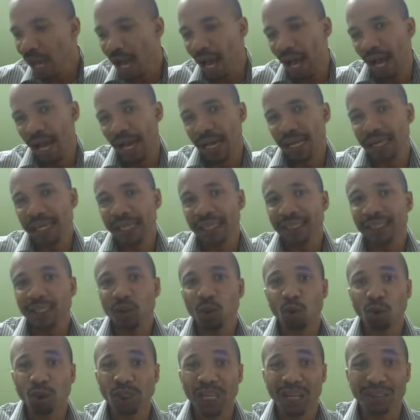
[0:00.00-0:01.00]
LinkedIn
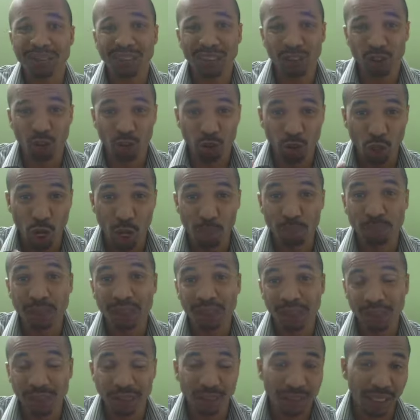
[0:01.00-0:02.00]
also has a jobs
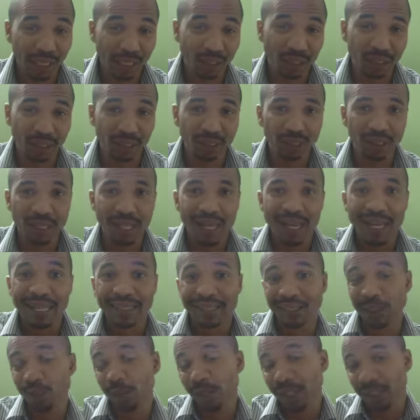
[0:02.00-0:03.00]
section,
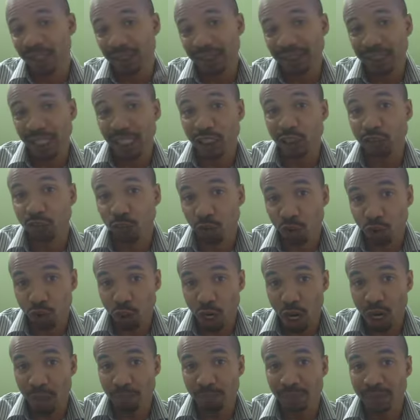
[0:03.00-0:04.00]
so you can search for
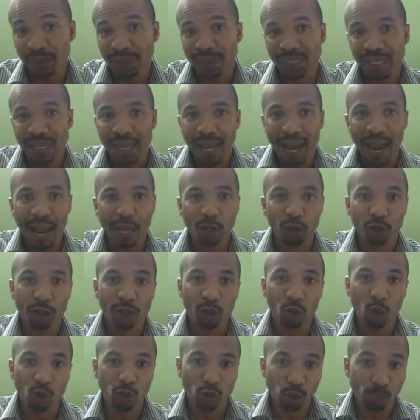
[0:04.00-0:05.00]
jobs and you
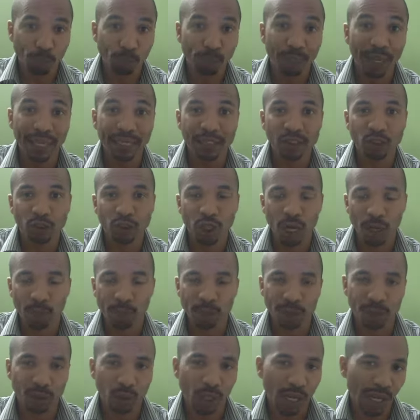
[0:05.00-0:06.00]
can also place
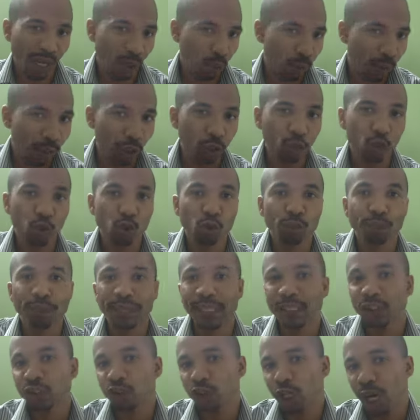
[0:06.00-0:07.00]
jobs. When you do
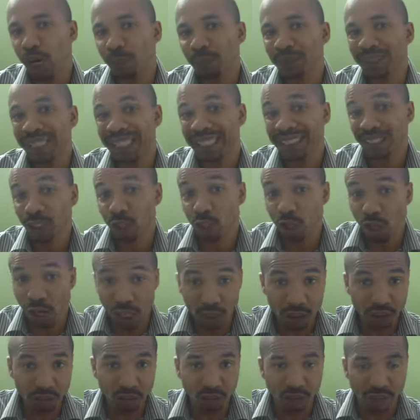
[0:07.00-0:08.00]
place jobs, there is a
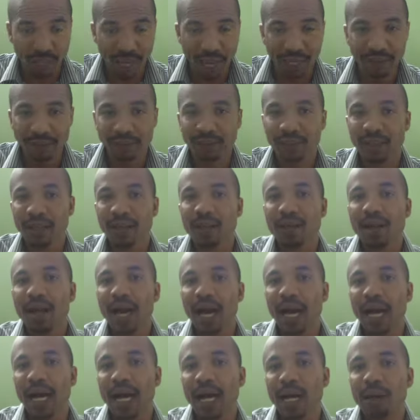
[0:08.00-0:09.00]
cost for that,
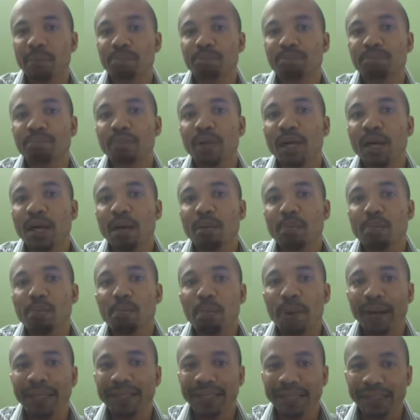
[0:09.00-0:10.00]

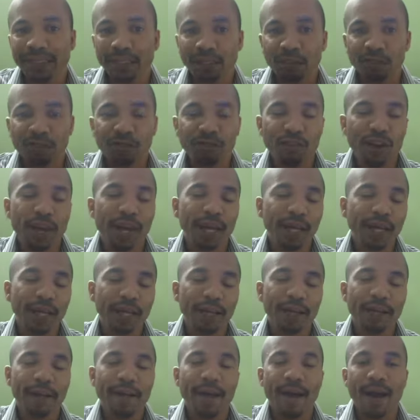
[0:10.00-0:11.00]
but it's a
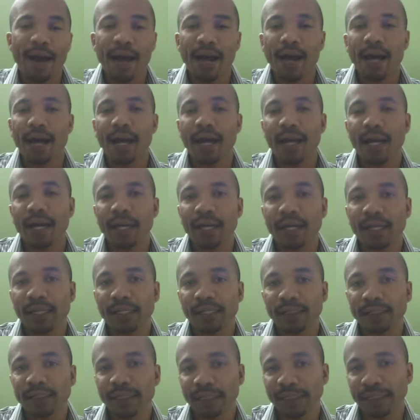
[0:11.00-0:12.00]
very
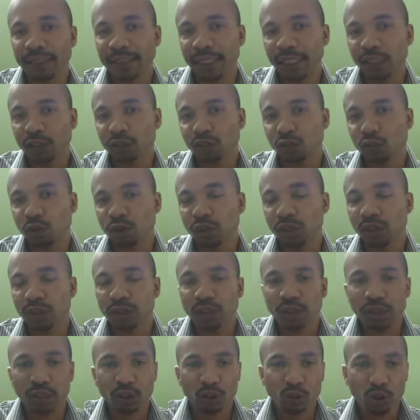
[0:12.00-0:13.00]

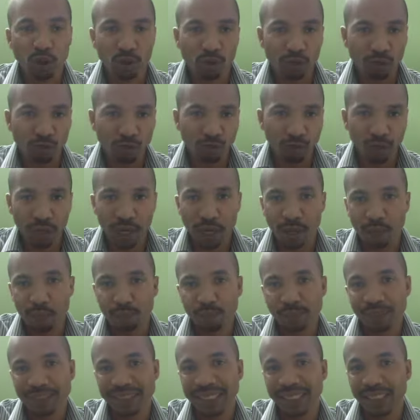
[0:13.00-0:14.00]
successful sort
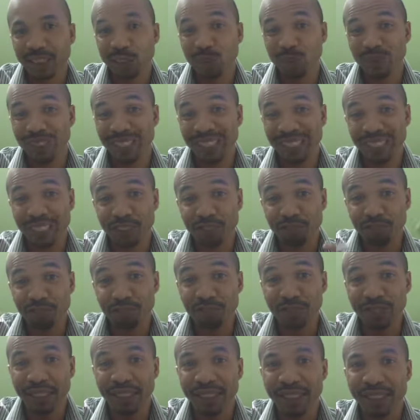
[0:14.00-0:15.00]
of section within the
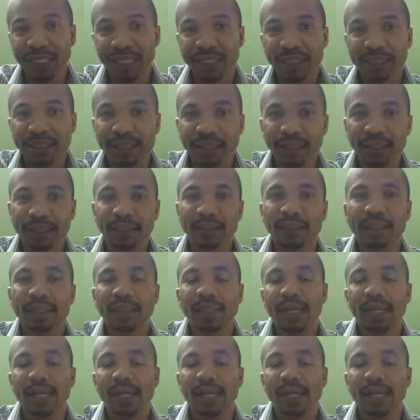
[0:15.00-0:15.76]
free LinkedIn